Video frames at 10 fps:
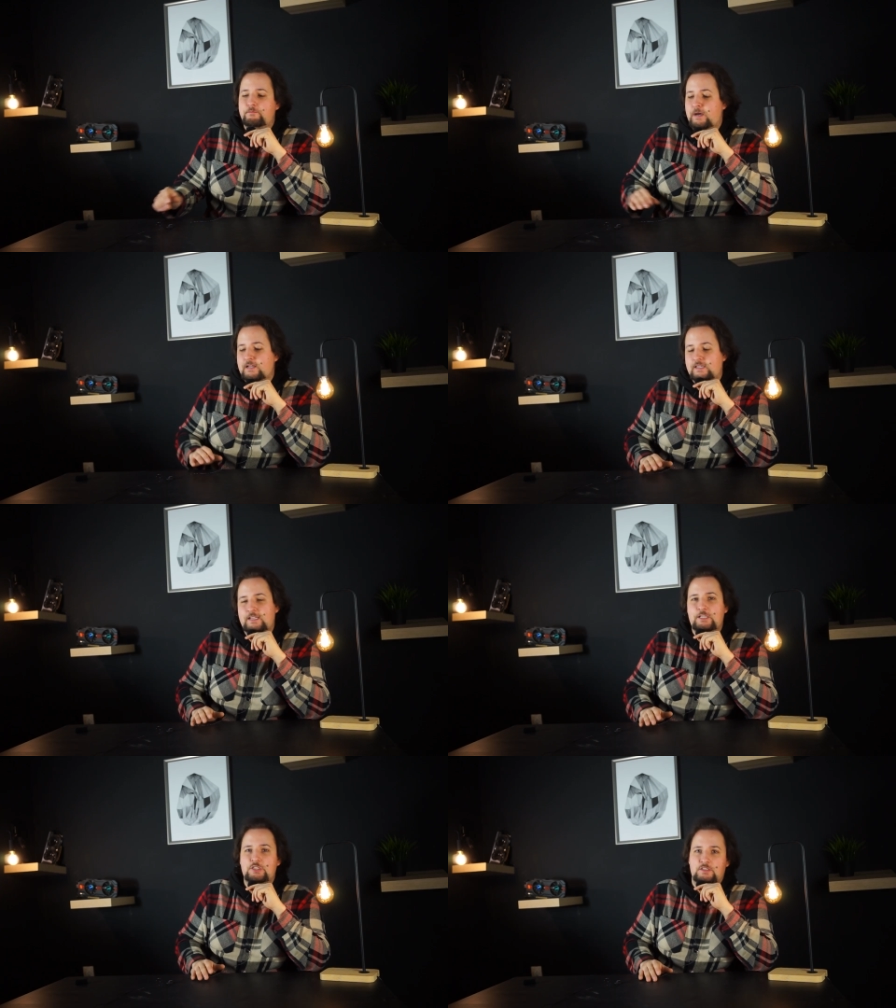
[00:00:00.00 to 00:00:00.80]
but in
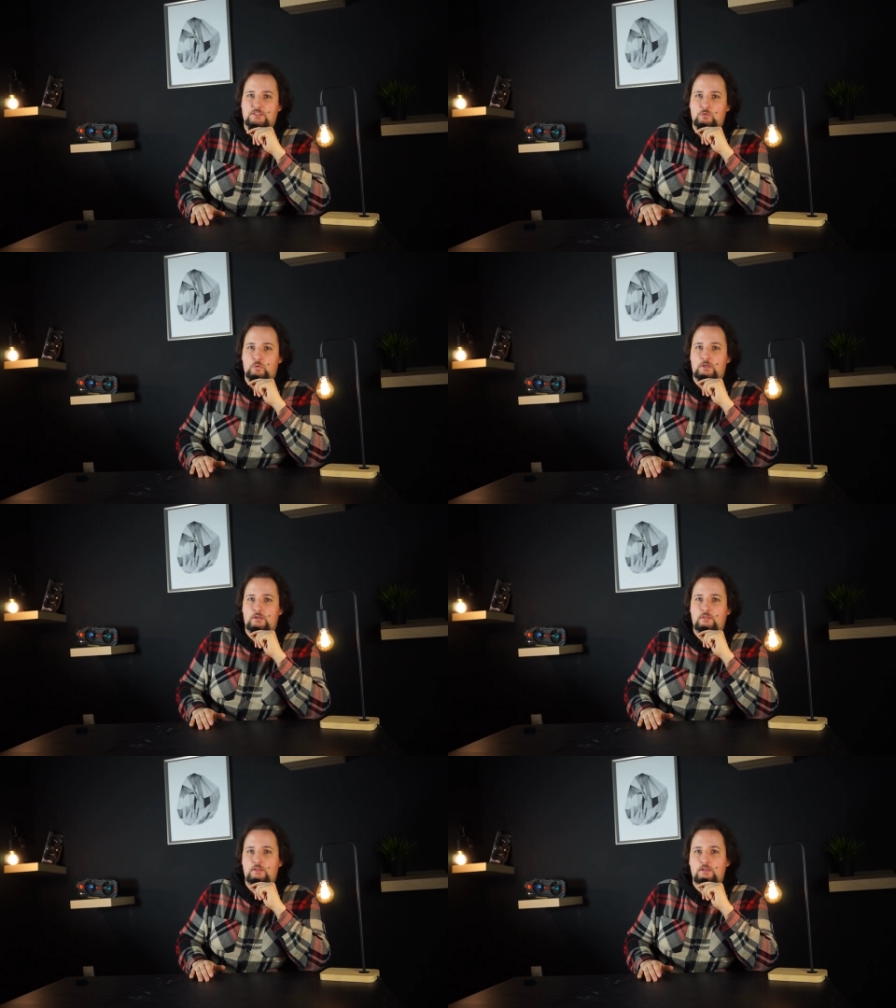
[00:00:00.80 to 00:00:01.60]
engines
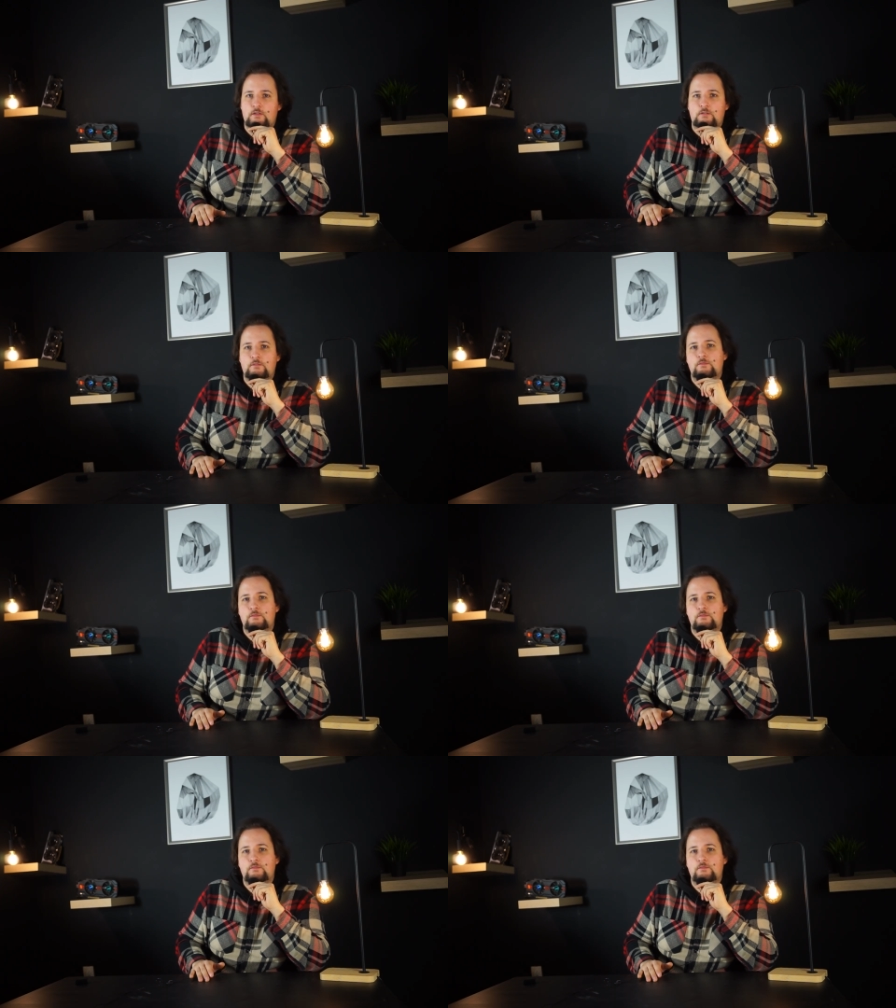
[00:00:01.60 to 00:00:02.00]
where the